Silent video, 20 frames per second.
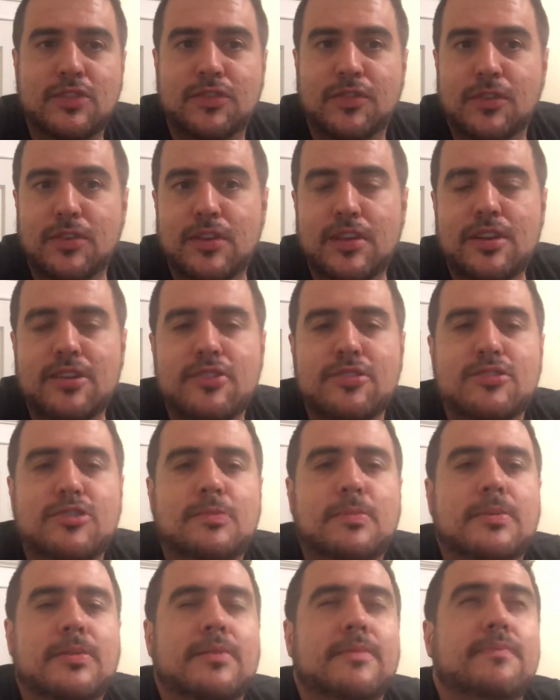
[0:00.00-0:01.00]
few years.
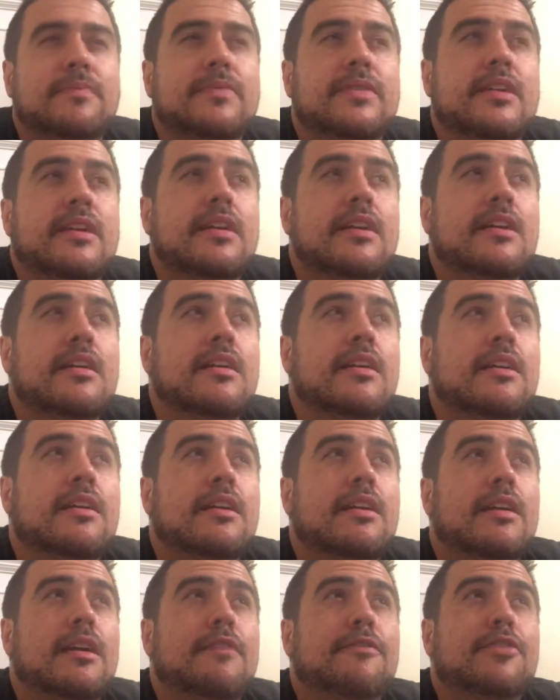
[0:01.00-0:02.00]
But
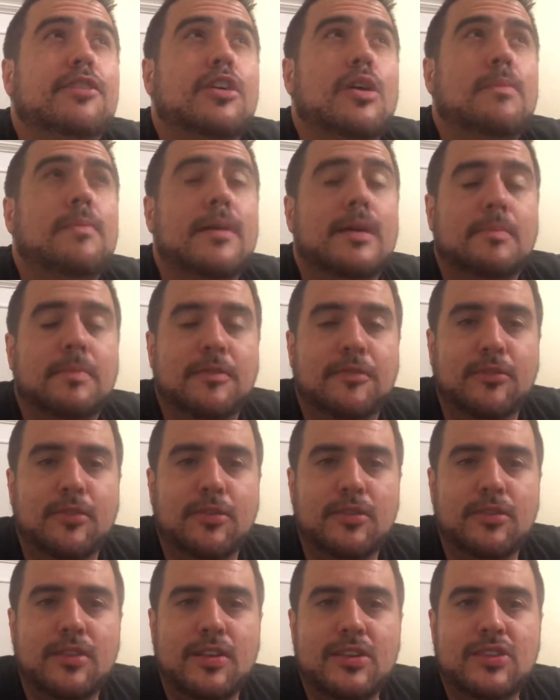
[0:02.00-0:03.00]
if you go back before
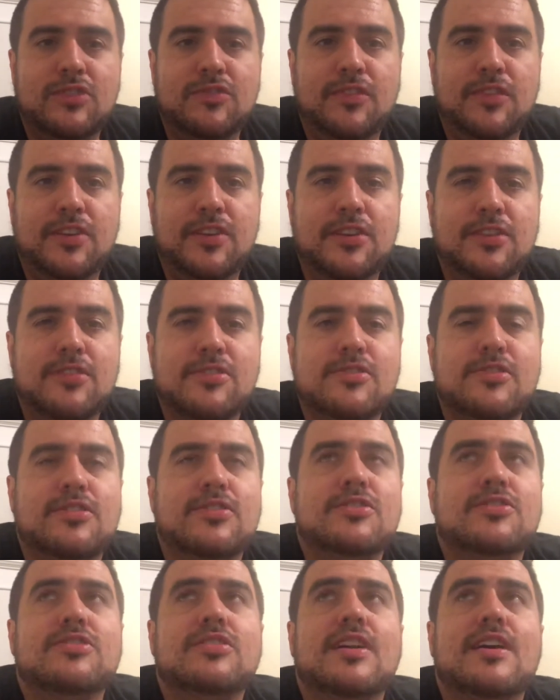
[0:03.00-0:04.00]
the last few years, they
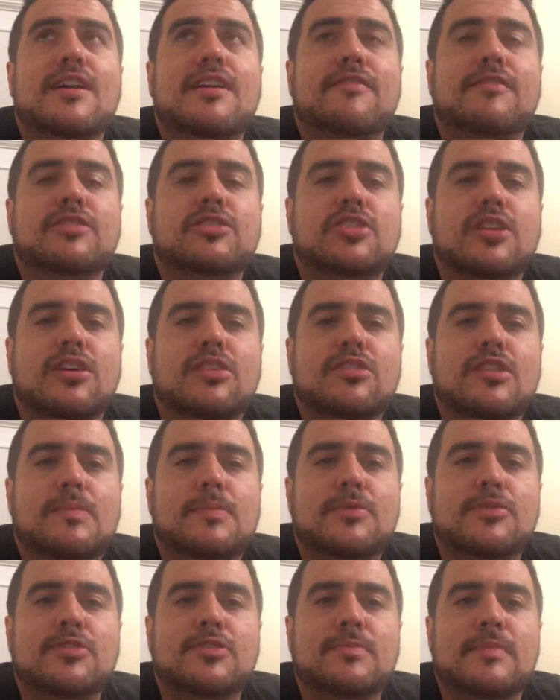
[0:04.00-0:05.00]
used to have, Shock Top
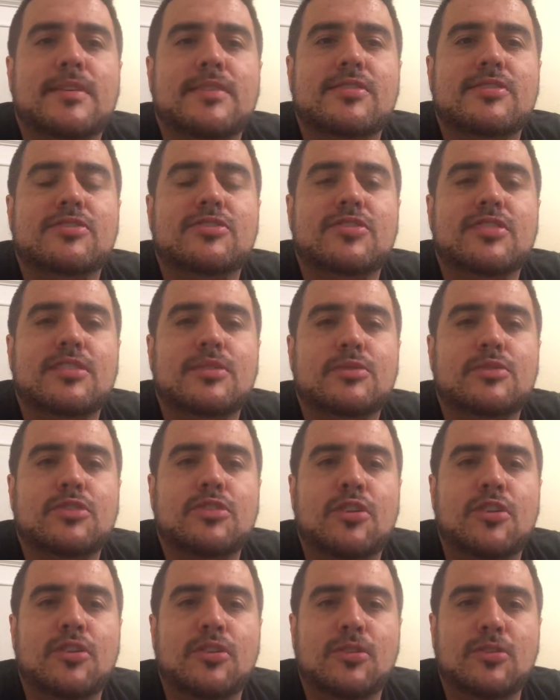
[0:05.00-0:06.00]
used to make this thing. It was
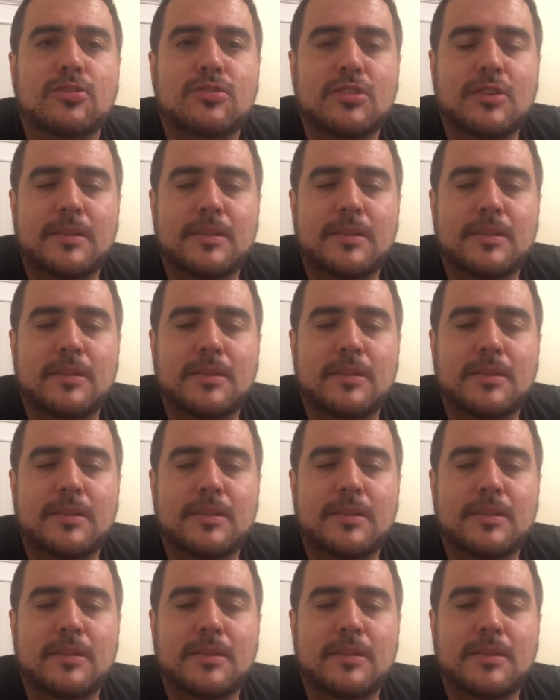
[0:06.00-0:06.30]
called